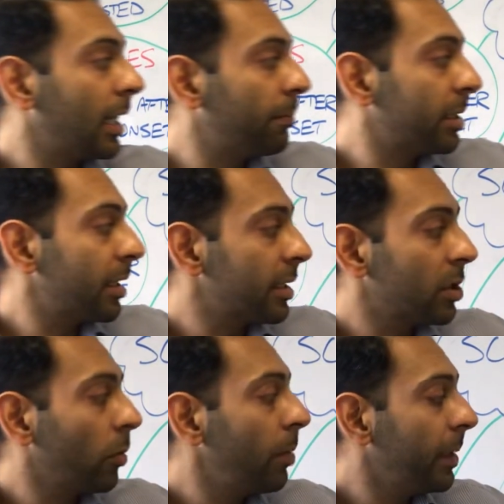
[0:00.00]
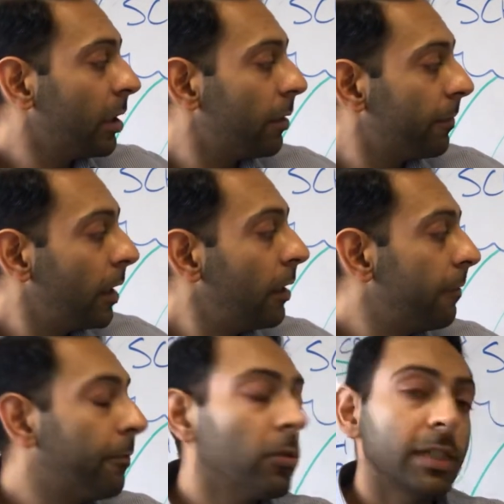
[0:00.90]
And pertussis or whooping cough,
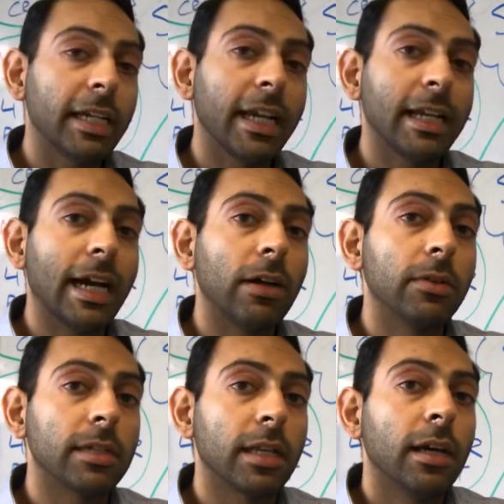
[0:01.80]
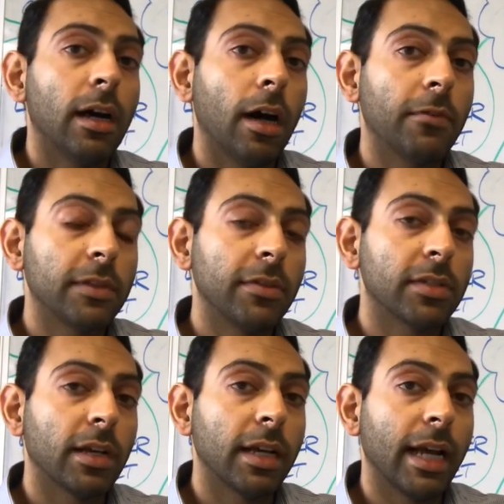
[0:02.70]
48 hours after they've
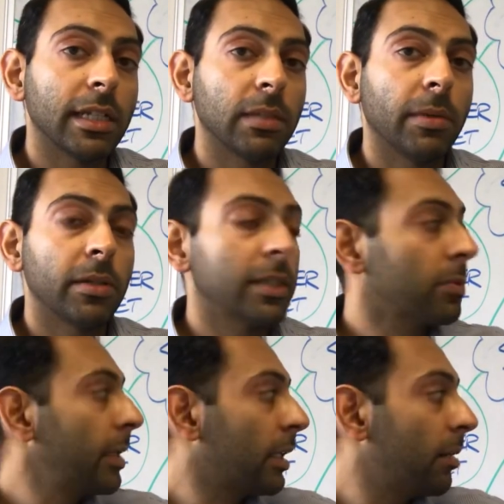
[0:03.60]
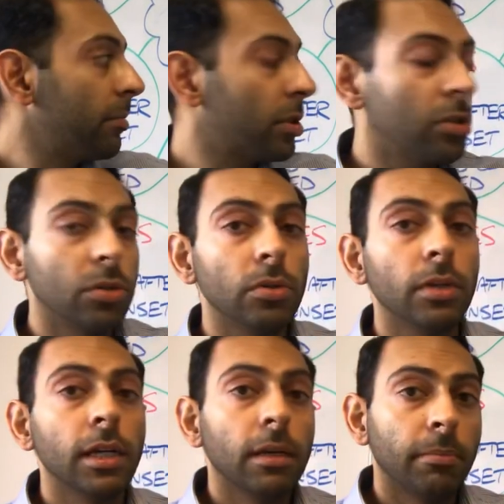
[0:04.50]
started antibiotics when it comes
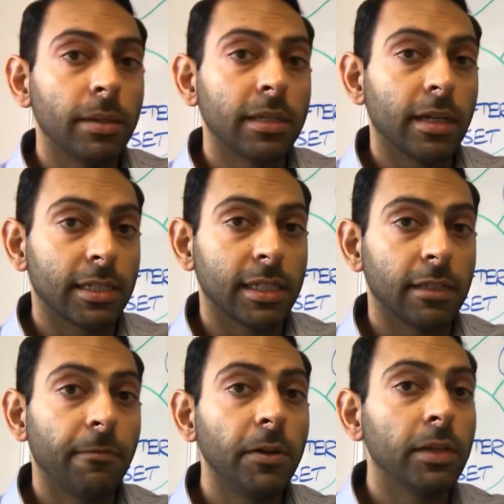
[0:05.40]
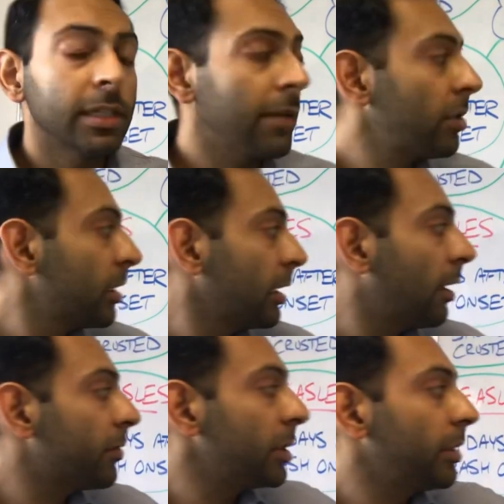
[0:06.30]
to pertussis. There's a few others. Have a look at the
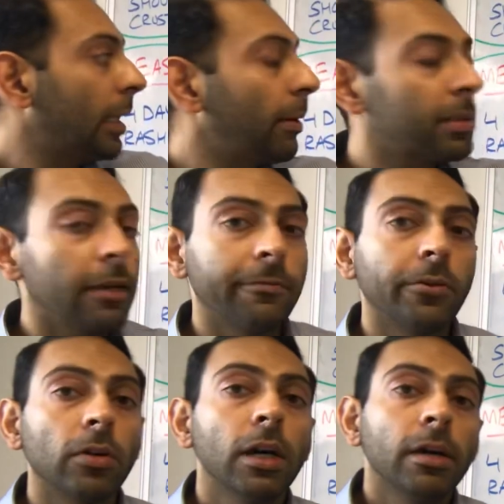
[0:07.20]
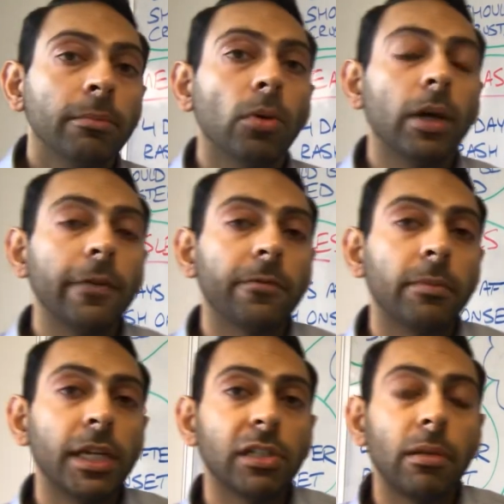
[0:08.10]
gov.uk website for more
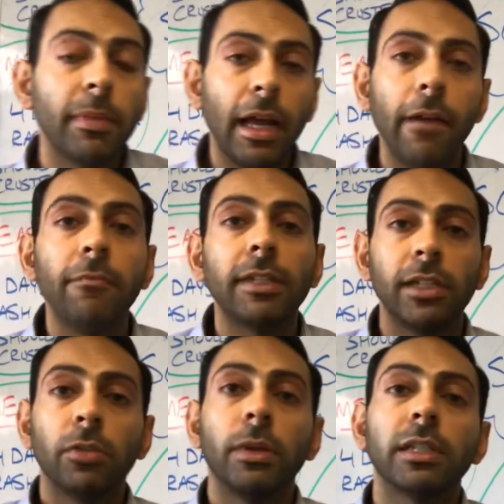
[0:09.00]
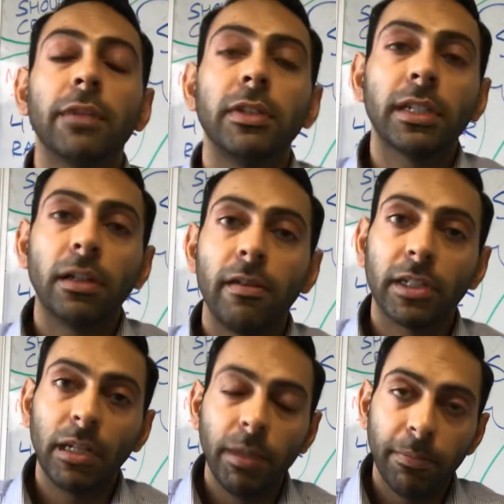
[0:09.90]
information. Remember, every situation, every scenario is
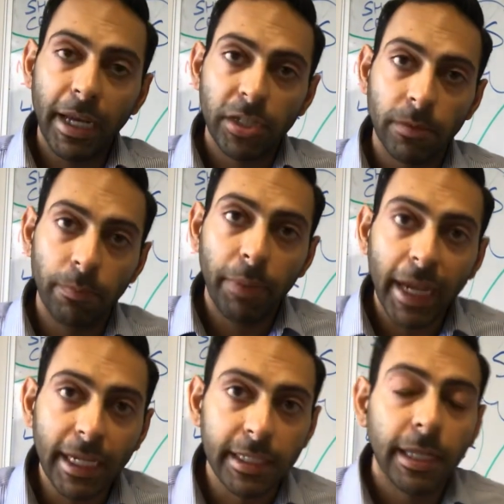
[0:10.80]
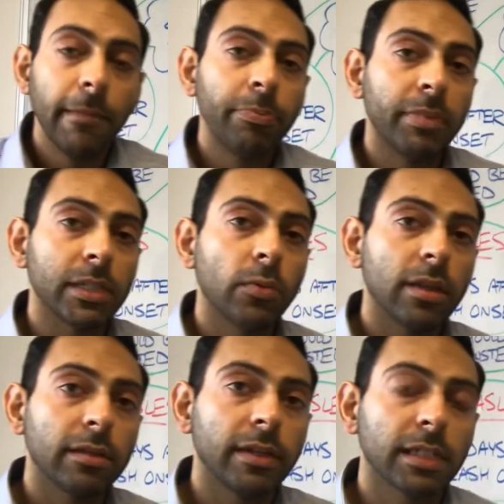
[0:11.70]
going to be patient-based, but it's
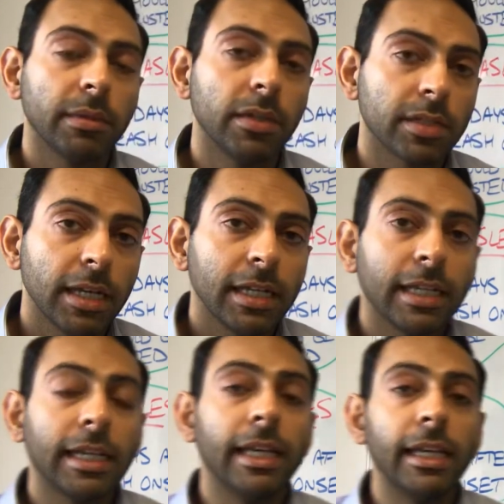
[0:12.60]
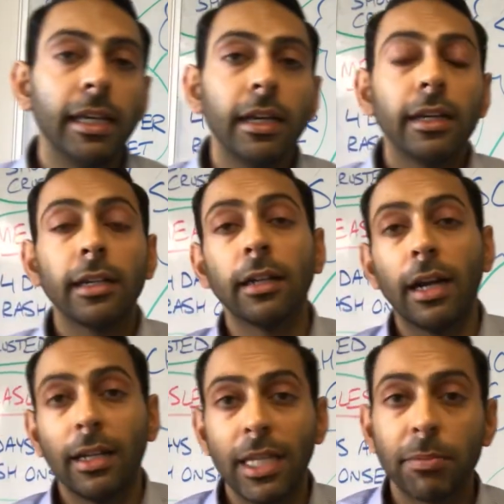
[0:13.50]
worth knowing some of those key
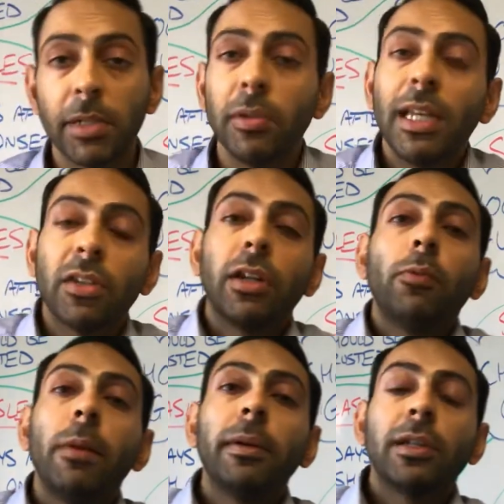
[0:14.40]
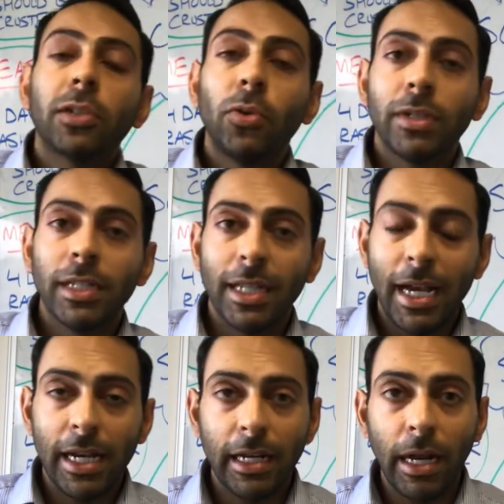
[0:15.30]
guidelines. Much more like on our webinars, courses,
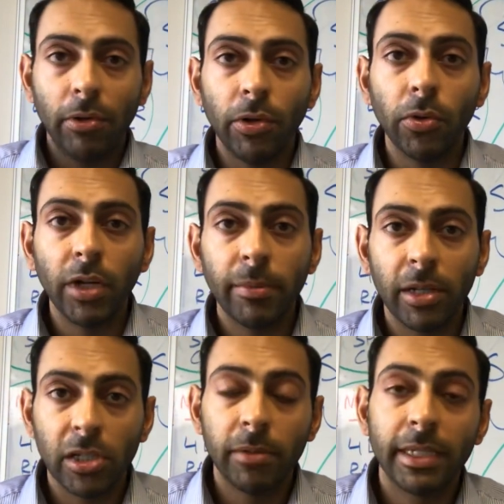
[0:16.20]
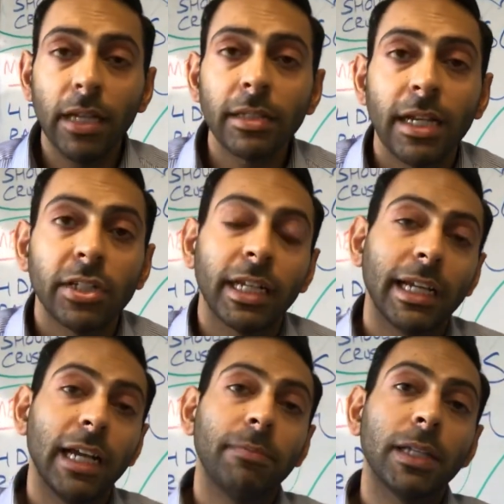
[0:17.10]
and our audiobooks. Heard this helps. Hashtag
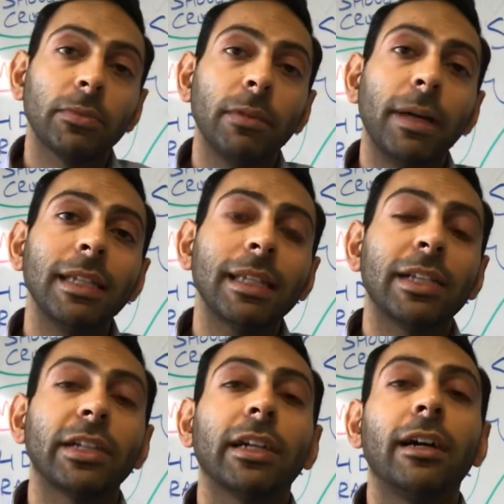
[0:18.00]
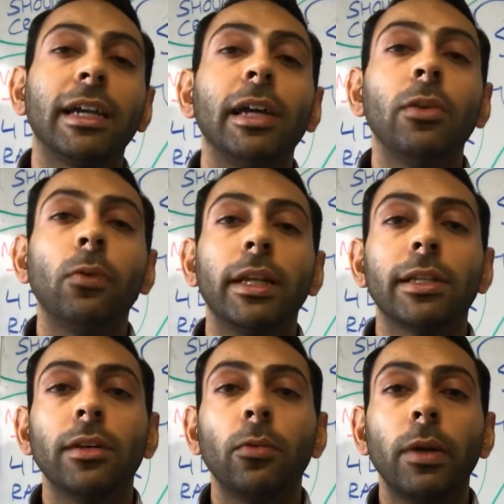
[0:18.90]
can pass will pass. Hashtag I went
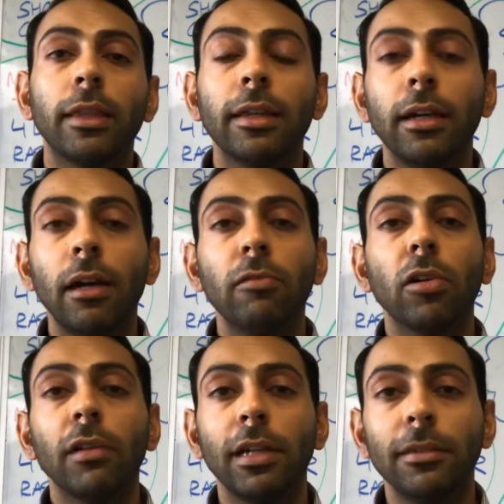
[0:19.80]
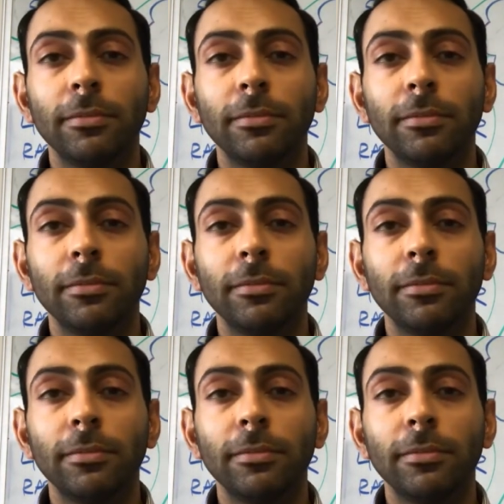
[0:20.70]
with Arora.